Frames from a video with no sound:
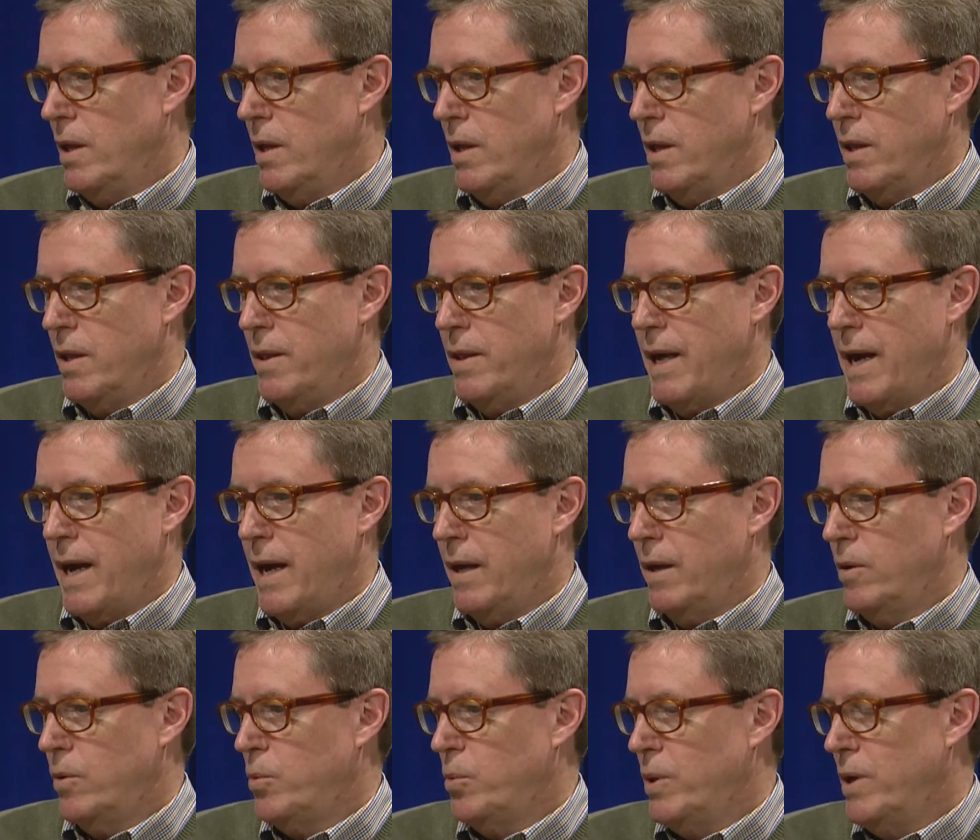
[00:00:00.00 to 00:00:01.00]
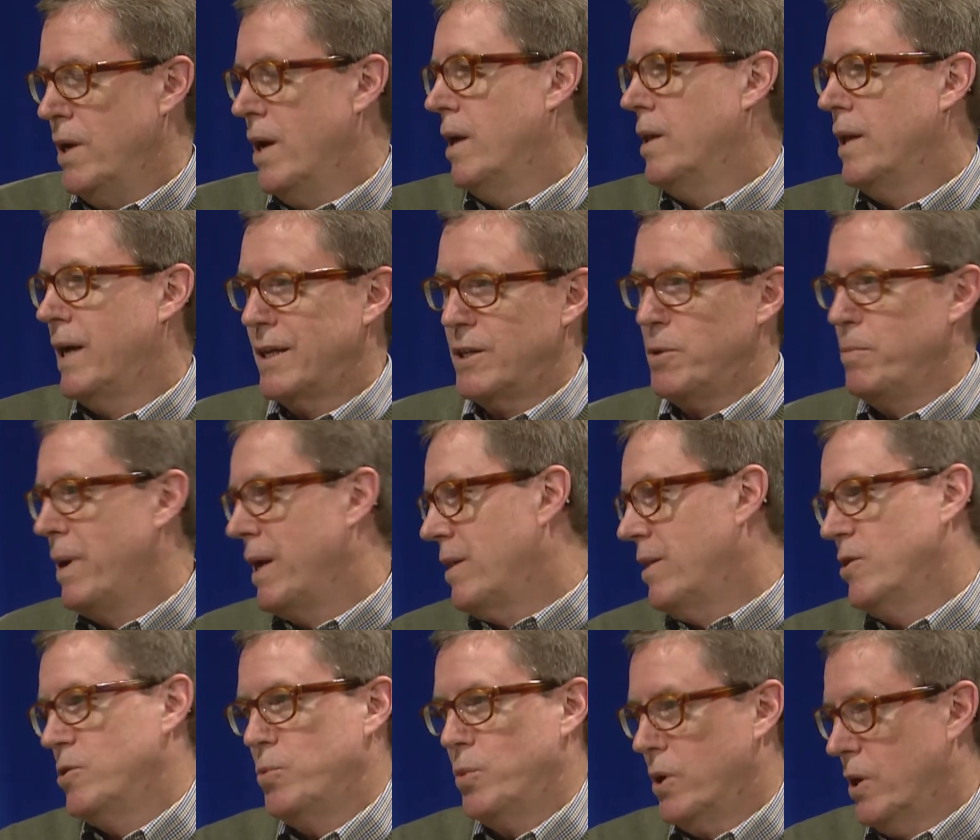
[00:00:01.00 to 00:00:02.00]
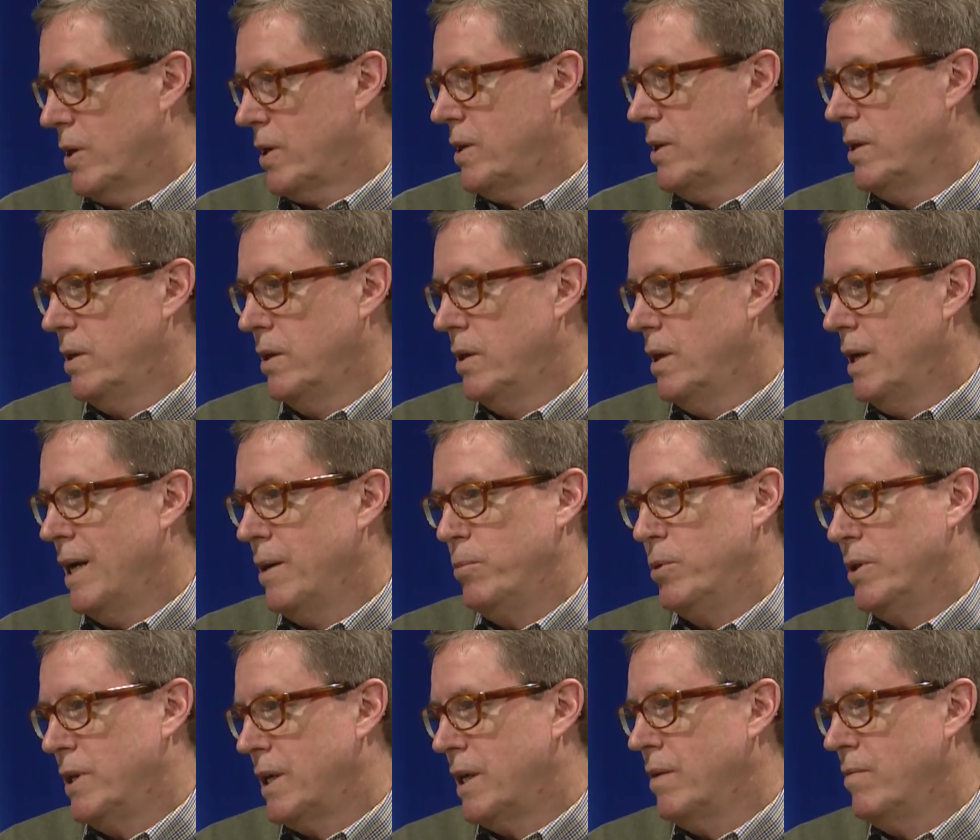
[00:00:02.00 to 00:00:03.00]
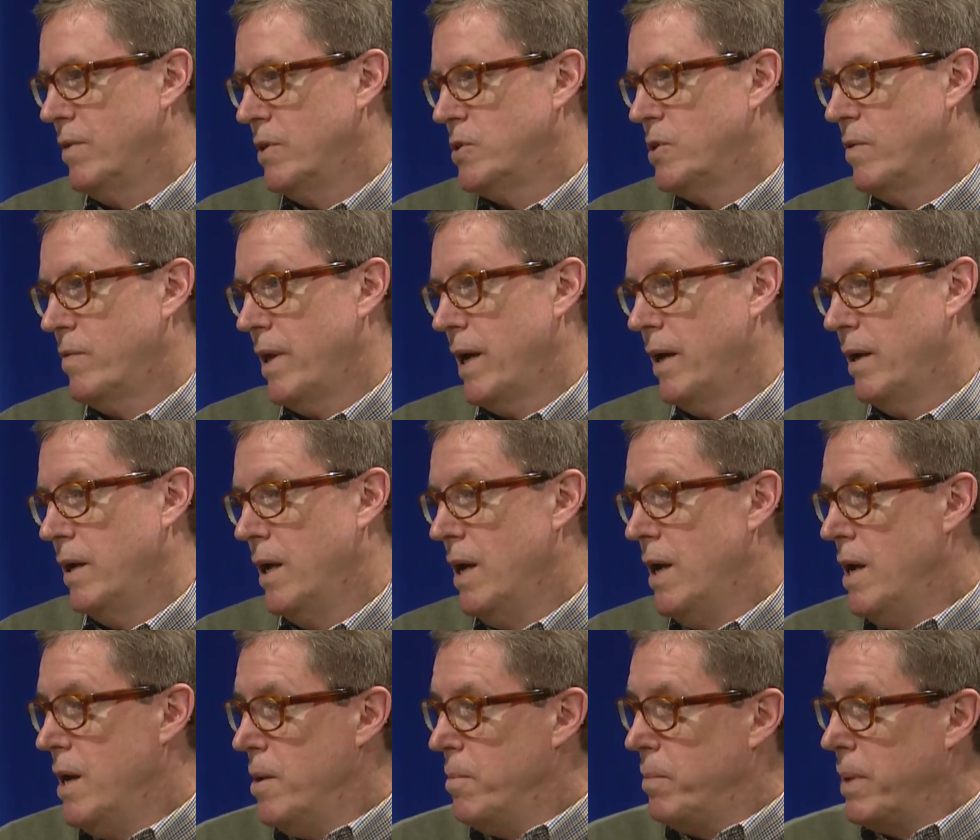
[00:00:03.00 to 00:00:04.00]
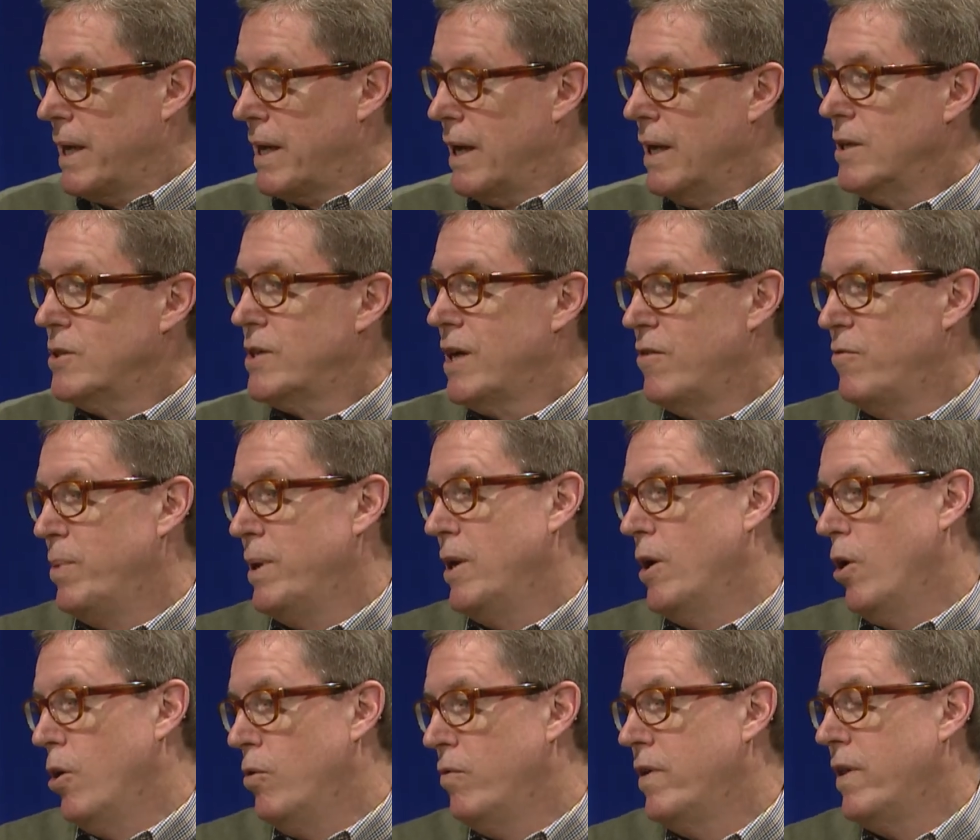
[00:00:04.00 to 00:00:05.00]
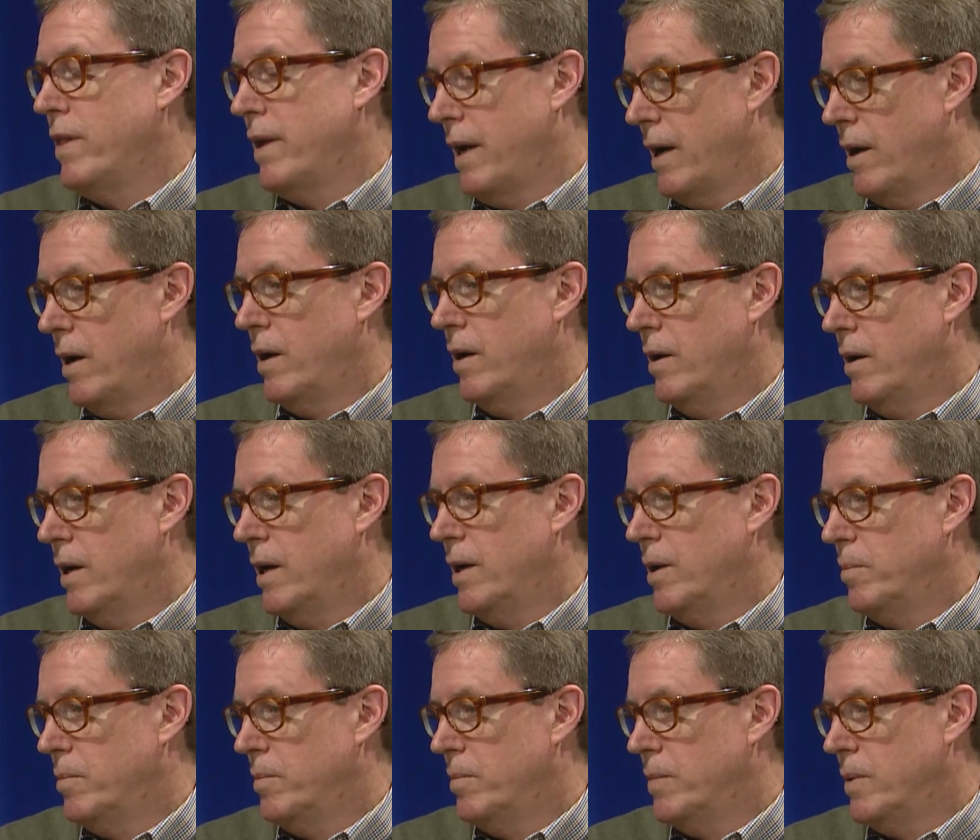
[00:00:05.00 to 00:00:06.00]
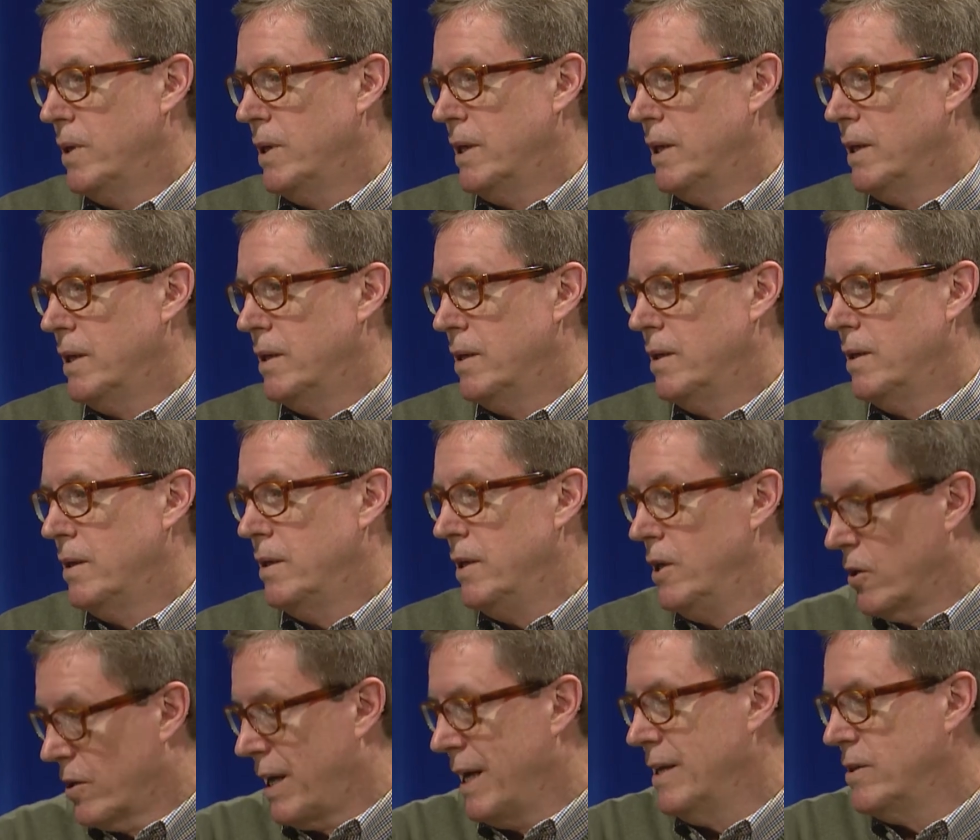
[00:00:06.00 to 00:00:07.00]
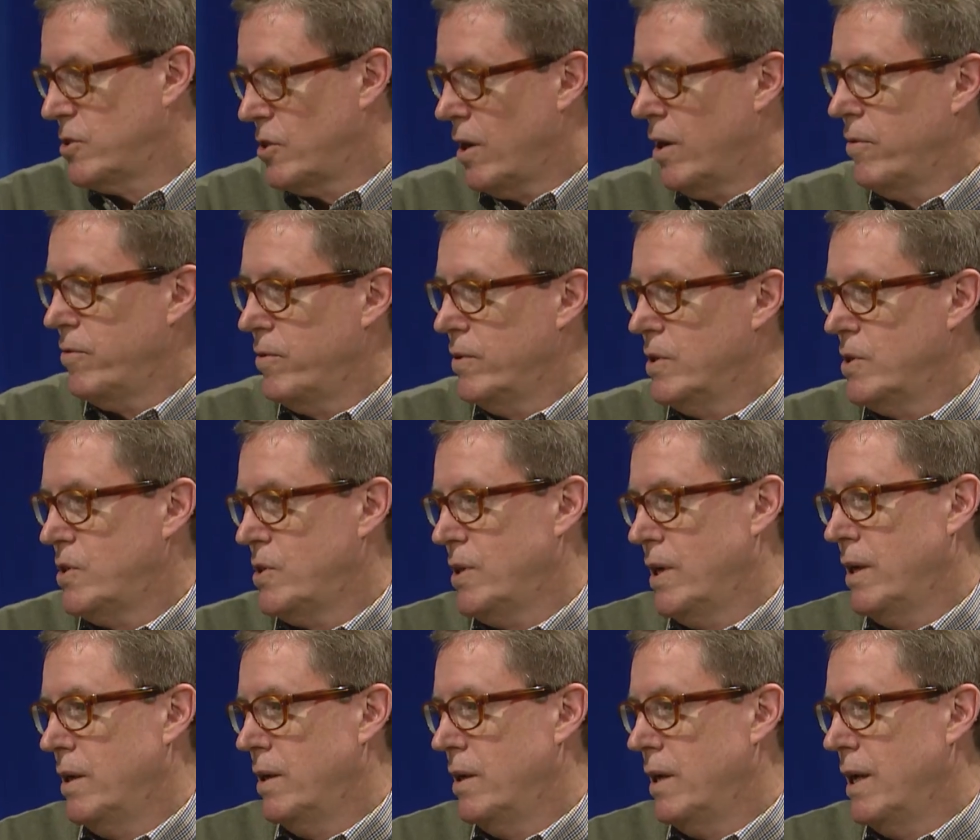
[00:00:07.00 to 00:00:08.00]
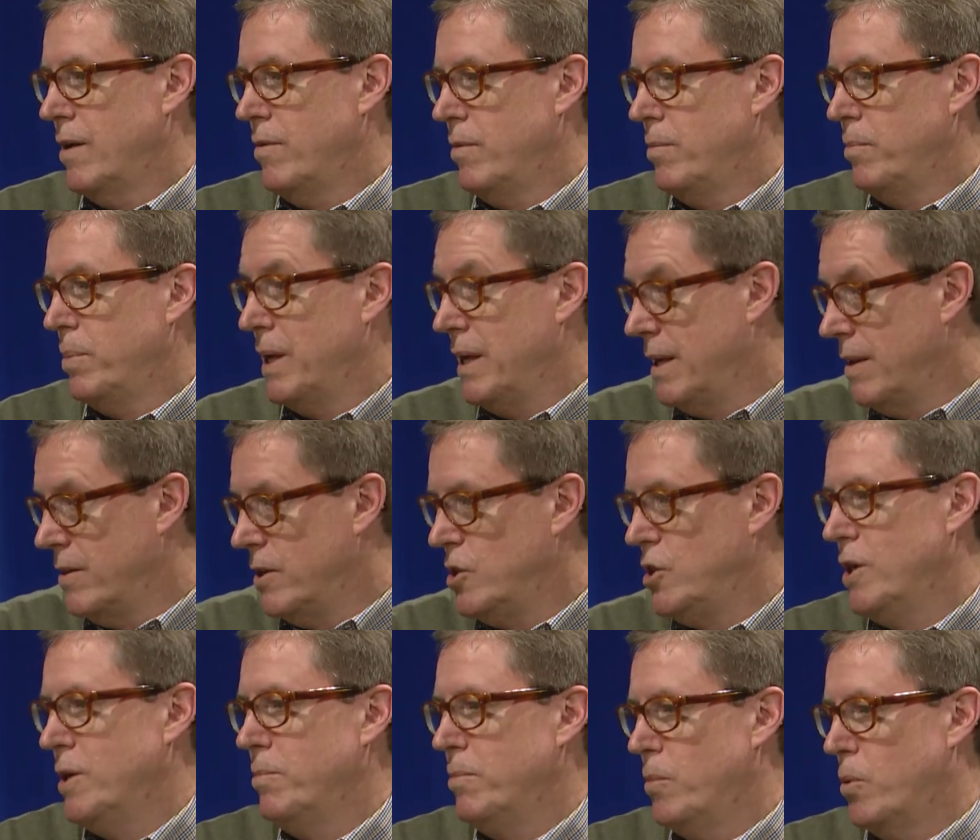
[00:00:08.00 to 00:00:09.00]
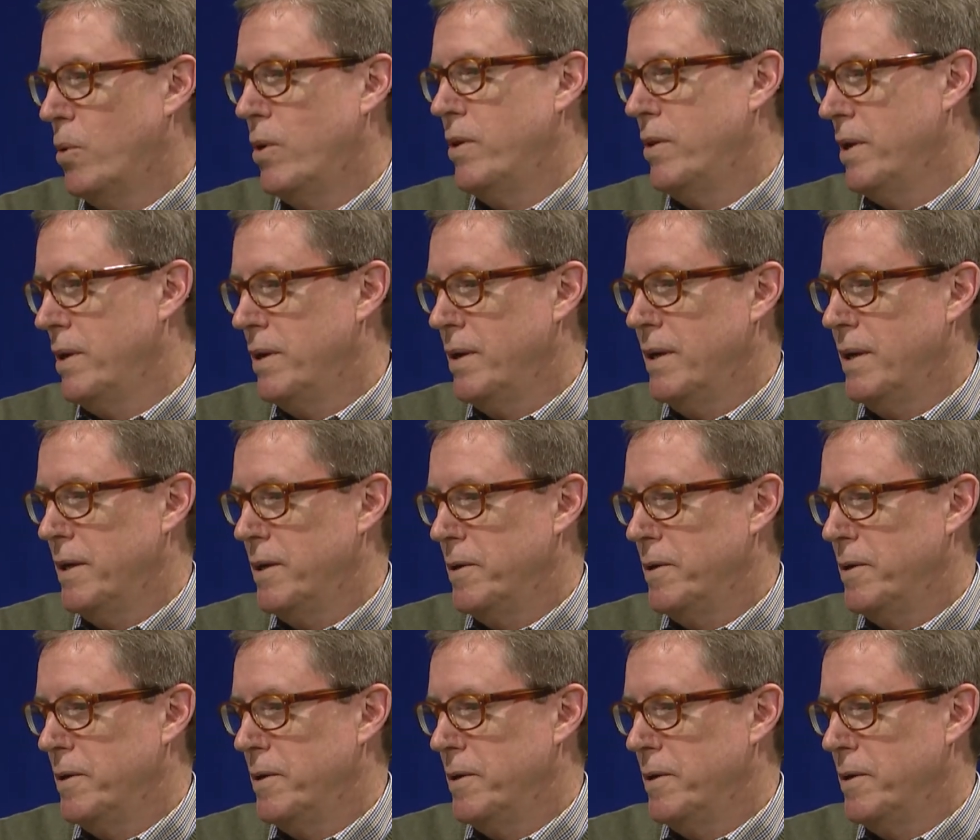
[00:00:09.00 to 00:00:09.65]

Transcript: that would not like to make this work. I'm really convinced of that. Because I've been over there near Kent's office and been in the gym more than